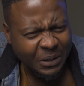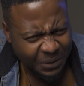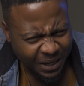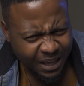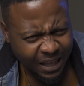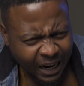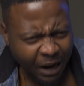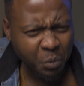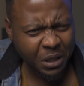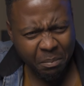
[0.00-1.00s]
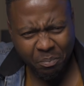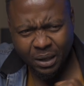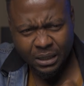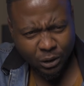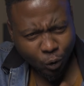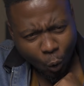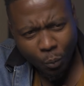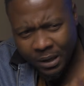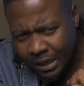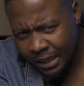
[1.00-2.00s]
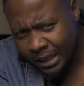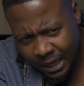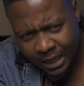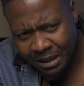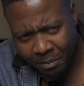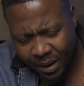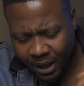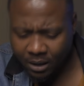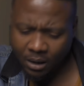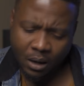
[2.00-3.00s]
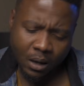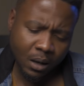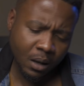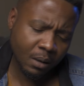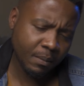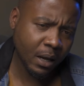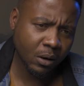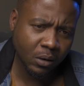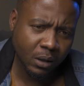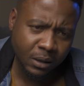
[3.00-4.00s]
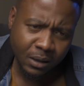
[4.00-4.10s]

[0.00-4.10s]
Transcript: Hear that, and with that bass, that's ring there in the back. Oh my goodness.